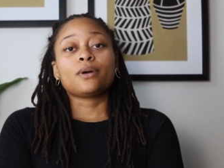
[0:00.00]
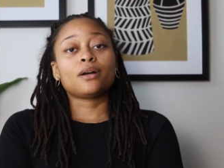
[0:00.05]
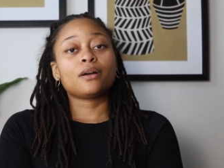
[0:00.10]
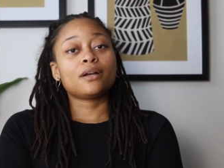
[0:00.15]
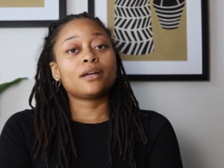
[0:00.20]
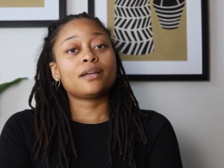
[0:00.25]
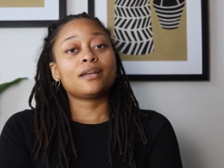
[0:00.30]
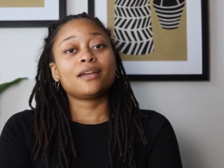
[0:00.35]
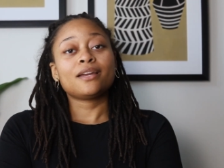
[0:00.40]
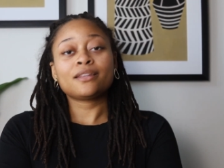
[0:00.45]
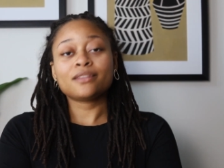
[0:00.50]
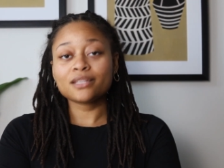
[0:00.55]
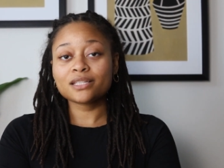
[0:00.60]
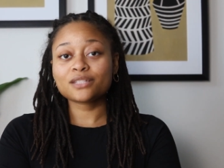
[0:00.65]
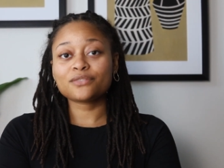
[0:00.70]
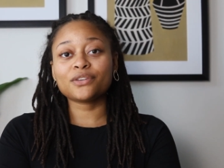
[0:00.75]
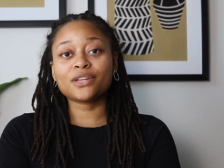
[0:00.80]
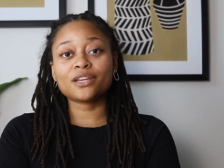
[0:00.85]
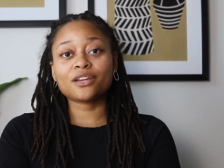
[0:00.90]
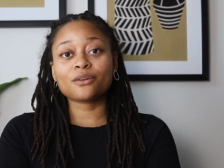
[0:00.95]
Well, in
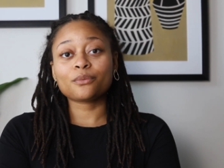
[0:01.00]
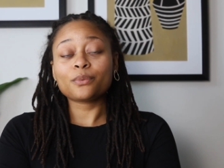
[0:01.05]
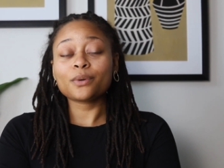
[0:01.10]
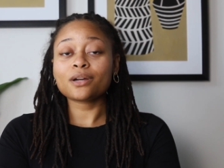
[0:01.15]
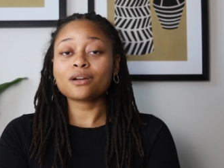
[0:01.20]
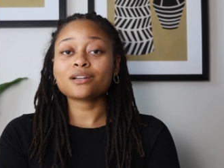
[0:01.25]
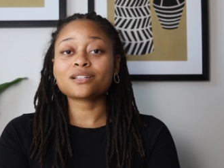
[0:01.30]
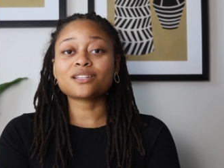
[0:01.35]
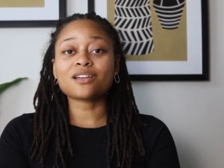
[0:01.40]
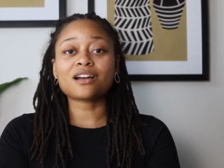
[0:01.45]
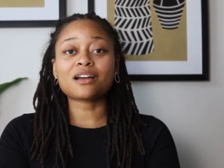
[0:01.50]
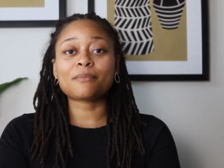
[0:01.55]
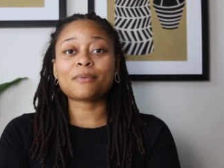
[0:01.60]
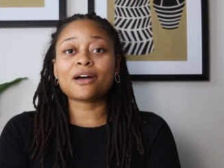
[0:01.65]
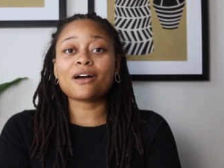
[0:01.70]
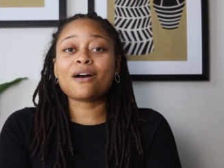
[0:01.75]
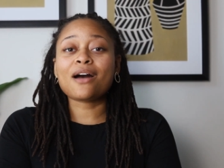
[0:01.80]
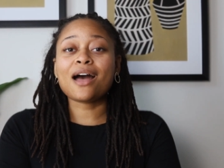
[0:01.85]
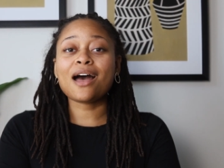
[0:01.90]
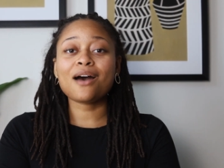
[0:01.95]
this video, we're going to talk
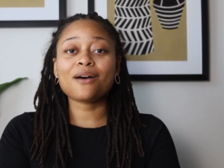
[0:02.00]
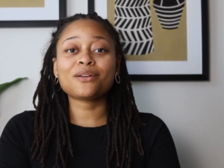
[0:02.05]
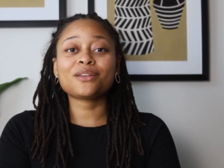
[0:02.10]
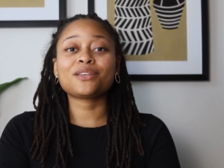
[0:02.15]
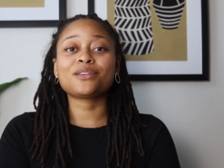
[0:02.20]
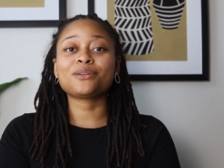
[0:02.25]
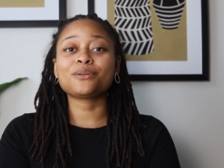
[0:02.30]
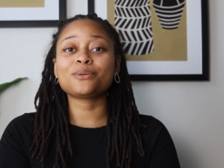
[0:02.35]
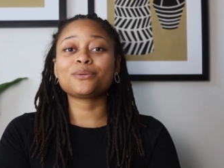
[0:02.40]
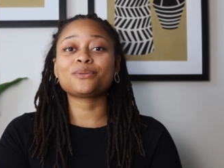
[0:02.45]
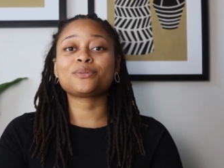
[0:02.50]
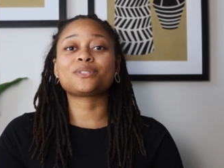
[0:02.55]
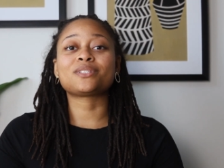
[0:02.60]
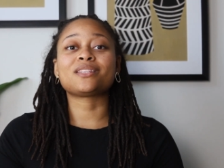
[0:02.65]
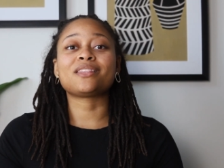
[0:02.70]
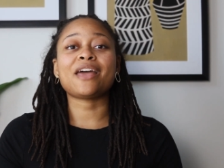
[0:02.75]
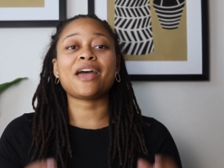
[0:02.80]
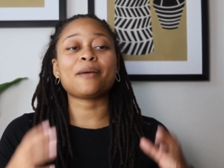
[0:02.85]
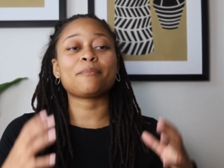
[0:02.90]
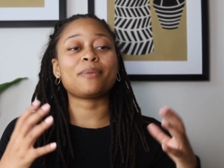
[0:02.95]
about how to use
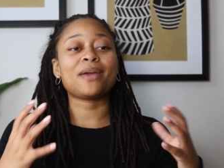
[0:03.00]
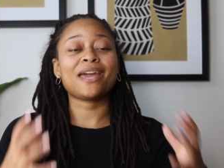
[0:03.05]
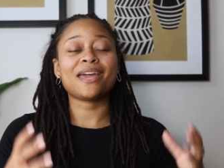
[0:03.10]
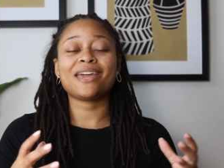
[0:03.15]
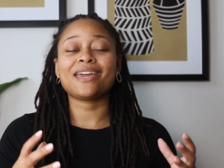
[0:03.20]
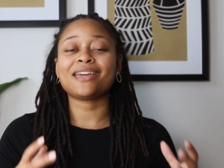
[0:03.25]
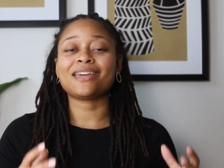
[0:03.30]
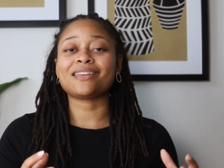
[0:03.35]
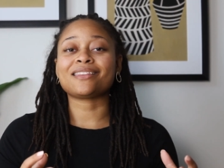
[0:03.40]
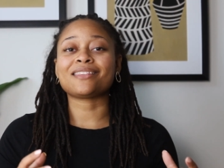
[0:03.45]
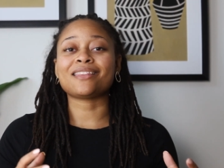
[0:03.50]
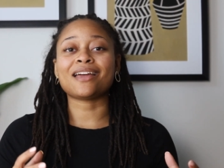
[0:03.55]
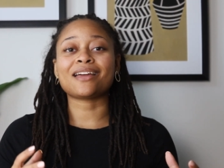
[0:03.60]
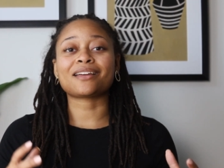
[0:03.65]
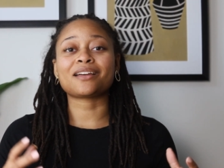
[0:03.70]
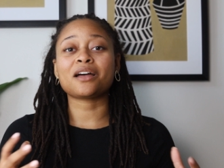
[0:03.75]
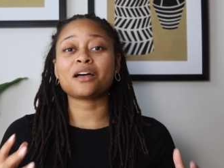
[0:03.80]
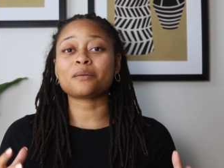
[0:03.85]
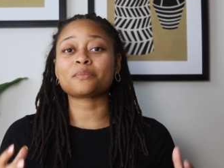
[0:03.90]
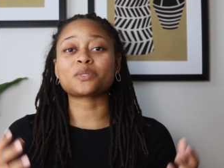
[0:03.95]
that pain
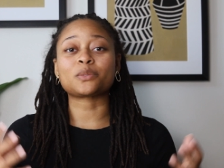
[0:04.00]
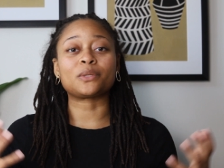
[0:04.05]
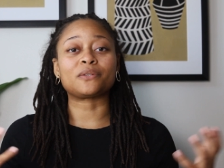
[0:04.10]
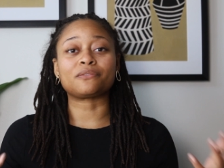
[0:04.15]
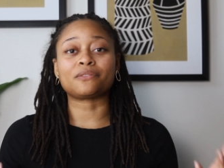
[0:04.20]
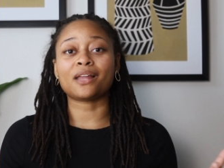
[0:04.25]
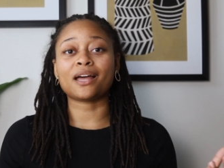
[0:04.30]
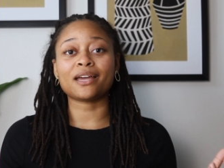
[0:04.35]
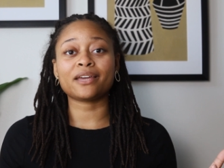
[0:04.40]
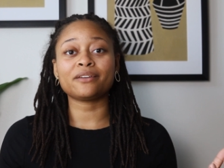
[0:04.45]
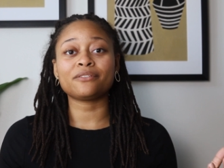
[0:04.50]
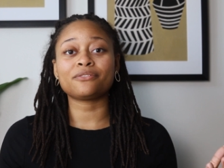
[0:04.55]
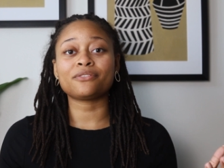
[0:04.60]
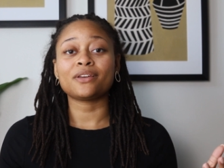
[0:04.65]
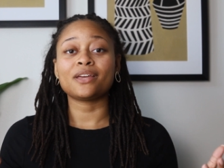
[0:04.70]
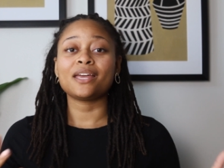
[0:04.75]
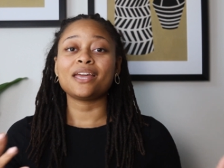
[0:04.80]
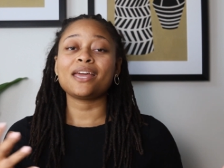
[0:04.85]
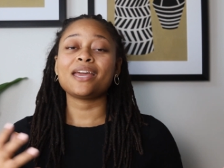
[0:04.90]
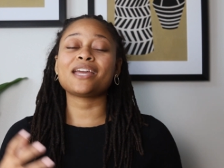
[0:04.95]
that comes with
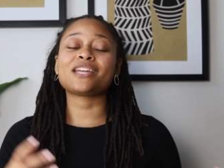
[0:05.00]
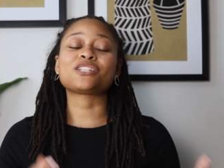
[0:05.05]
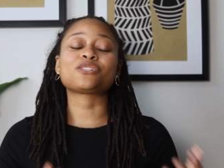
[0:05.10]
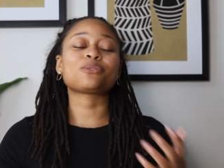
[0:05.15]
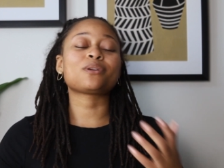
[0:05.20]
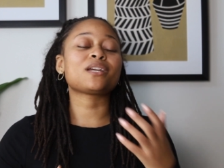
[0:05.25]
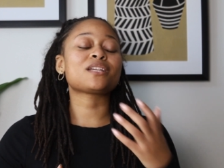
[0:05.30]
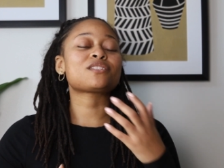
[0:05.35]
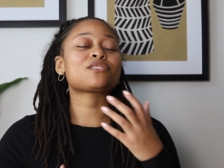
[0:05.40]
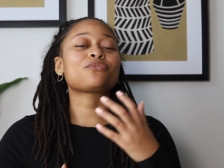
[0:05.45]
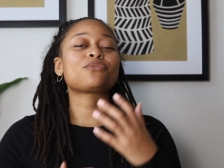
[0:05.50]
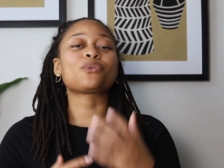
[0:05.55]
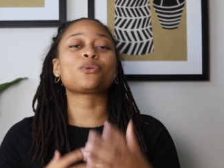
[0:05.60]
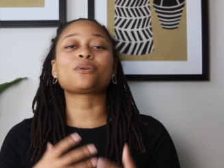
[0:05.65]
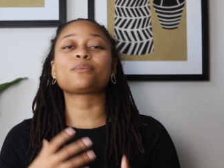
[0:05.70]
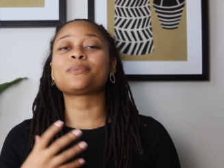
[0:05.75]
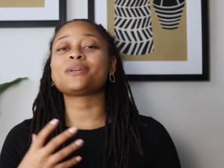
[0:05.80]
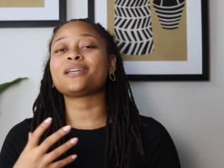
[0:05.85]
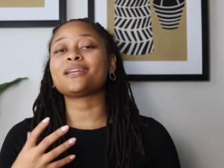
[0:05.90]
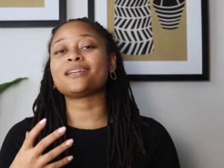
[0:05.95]
life and
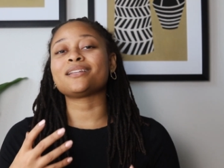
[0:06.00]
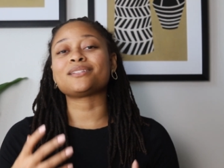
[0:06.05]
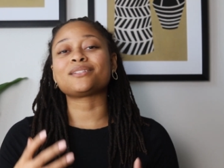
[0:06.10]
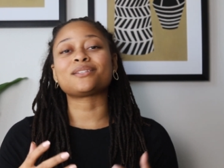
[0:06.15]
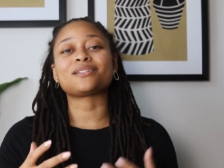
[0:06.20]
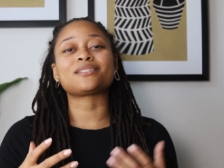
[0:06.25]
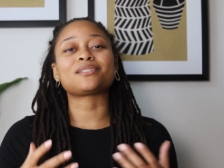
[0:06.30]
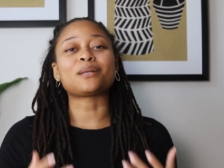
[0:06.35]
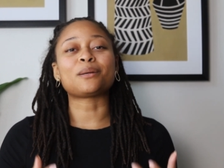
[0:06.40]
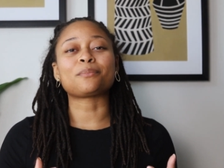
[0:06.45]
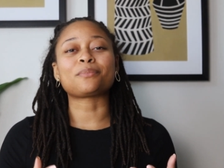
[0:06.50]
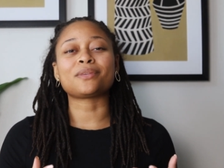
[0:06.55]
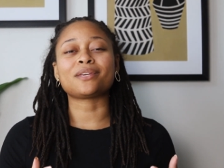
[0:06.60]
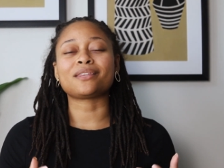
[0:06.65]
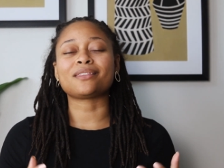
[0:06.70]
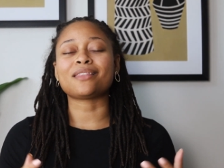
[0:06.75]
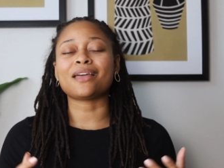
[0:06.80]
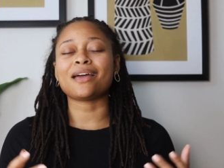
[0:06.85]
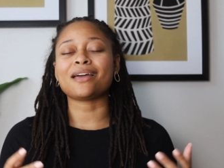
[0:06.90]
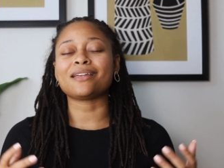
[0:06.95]
transform it into
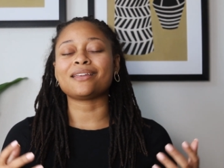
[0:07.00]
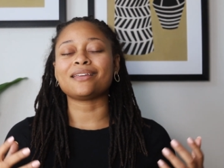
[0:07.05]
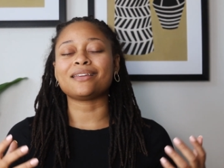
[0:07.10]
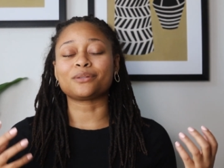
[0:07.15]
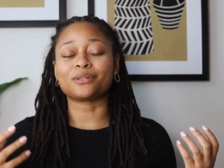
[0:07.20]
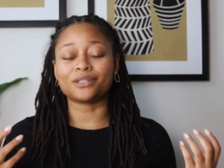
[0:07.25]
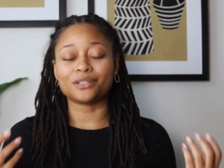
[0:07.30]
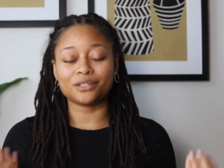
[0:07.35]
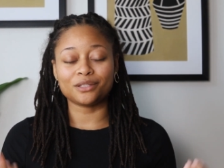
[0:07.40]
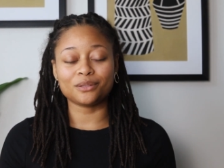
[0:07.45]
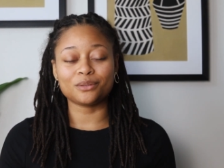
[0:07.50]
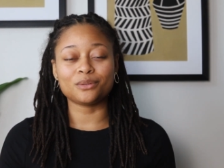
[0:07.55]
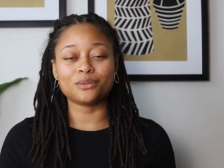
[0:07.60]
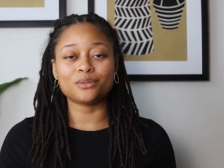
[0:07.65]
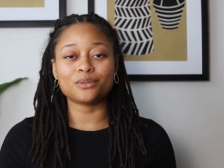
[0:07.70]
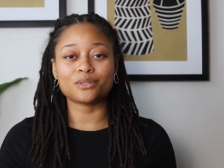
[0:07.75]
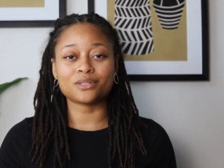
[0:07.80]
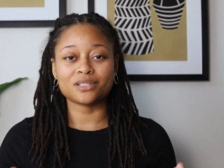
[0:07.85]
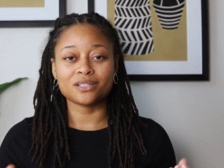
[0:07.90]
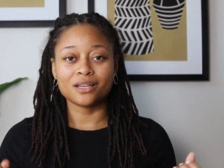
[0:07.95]
something that you could
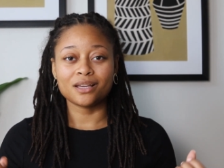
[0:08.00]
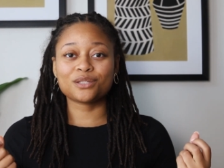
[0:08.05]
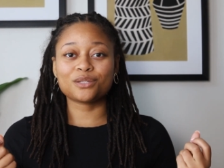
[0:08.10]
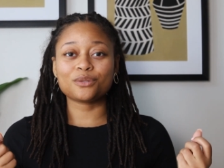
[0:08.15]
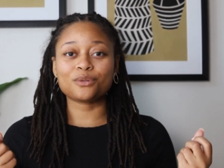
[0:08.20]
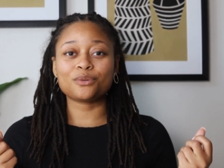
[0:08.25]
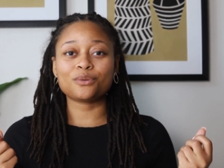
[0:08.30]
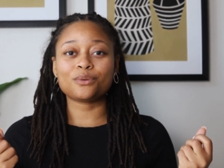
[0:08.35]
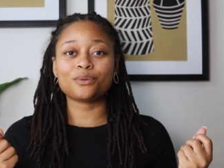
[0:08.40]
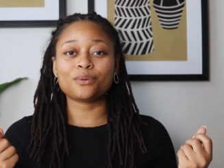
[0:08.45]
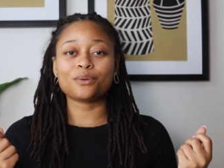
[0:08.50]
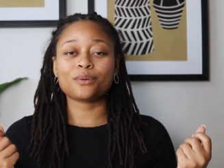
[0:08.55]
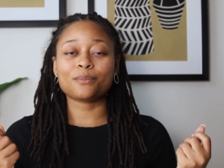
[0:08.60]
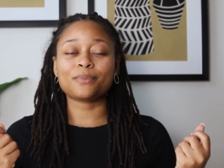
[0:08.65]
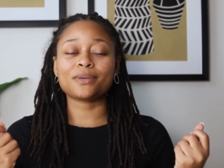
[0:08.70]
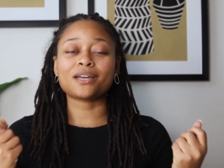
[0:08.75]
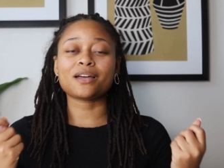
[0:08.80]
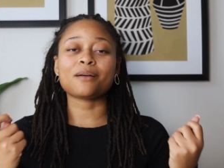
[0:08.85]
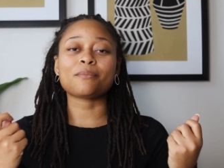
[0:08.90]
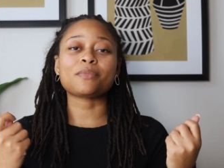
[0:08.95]
use to
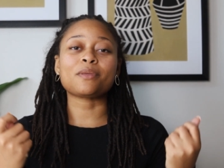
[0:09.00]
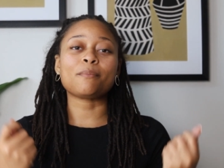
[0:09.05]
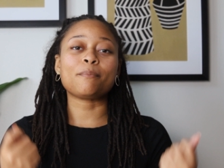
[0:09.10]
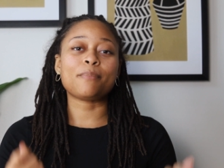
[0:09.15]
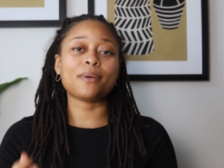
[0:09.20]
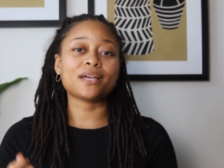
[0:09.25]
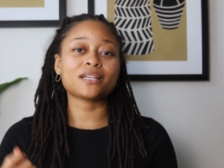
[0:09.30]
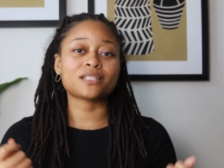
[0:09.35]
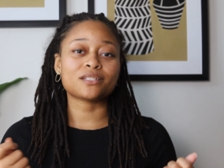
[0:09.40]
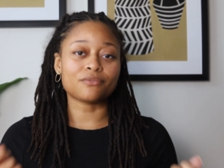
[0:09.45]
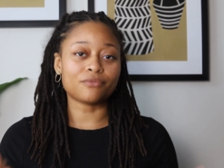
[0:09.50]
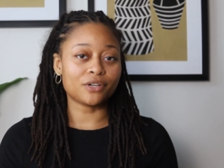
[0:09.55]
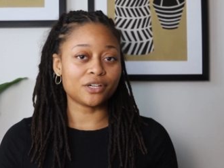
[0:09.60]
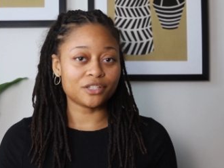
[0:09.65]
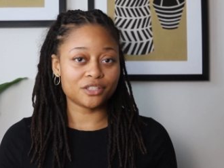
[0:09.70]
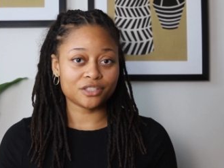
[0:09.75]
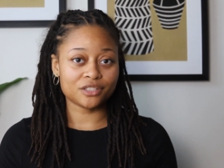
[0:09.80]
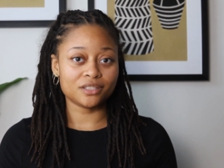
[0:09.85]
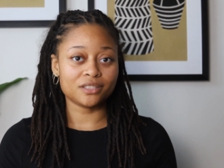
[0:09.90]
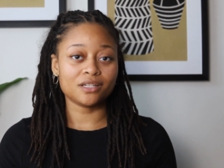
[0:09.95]
become the best
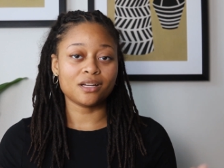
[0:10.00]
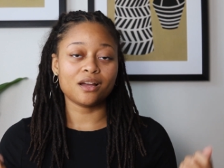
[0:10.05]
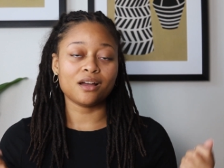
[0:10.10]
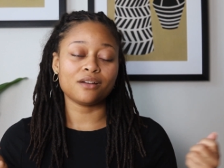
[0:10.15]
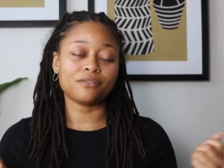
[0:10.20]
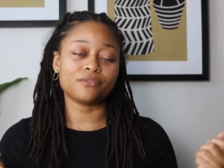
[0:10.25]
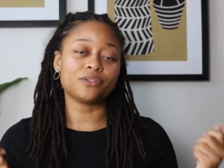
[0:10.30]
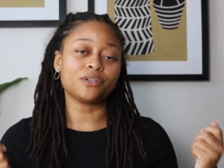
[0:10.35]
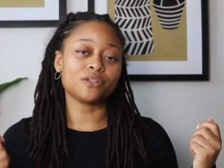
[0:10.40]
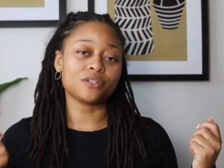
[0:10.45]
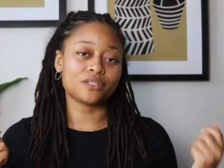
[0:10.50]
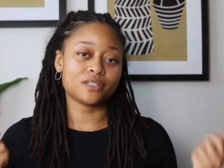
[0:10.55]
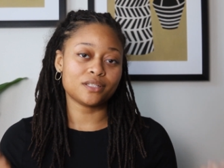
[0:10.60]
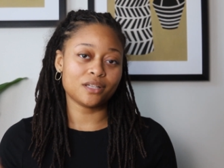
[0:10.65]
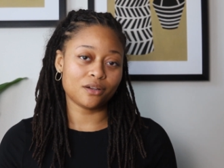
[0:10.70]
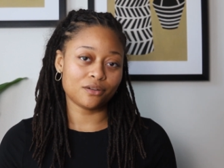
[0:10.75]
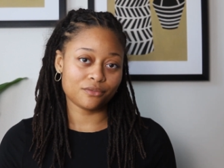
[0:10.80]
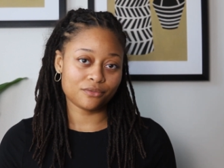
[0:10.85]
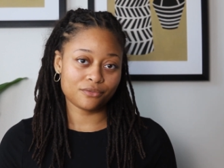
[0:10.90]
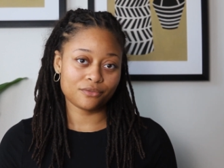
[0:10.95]
version of
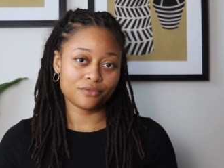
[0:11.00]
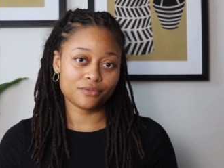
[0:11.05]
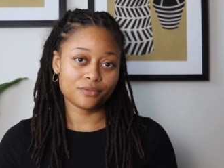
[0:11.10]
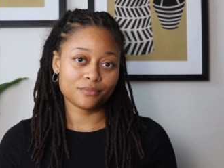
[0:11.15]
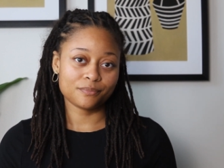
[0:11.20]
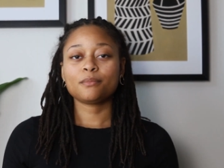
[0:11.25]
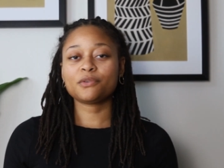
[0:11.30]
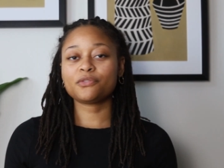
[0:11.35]
yourself.